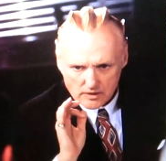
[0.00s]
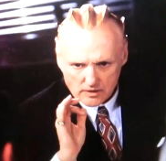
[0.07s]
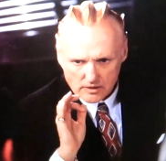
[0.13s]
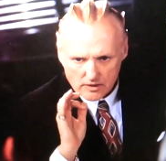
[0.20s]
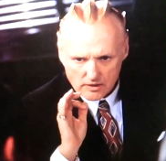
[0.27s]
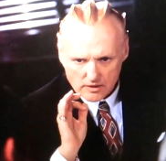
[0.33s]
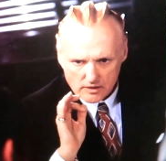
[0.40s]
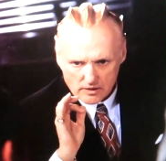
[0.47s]

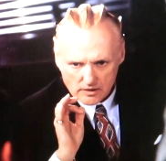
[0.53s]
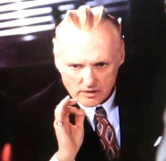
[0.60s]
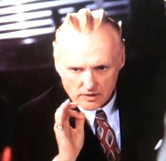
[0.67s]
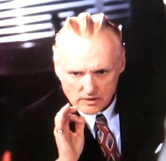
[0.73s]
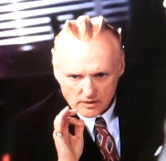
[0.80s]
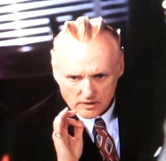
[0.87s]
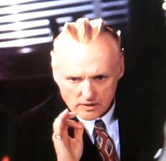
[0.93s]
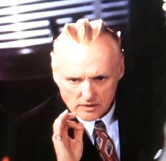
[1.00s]

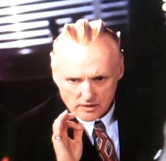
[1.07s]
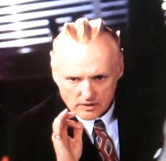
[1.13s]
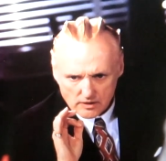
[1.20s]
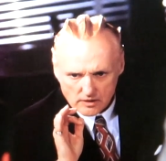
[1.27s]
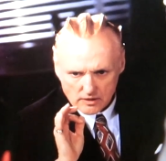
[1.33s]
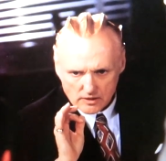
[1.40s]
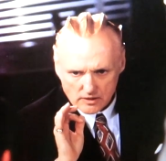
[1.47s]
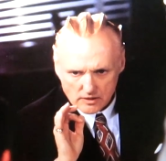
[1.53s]

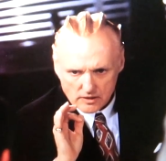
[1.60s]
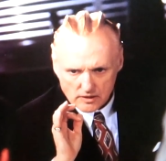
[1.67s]
(silence)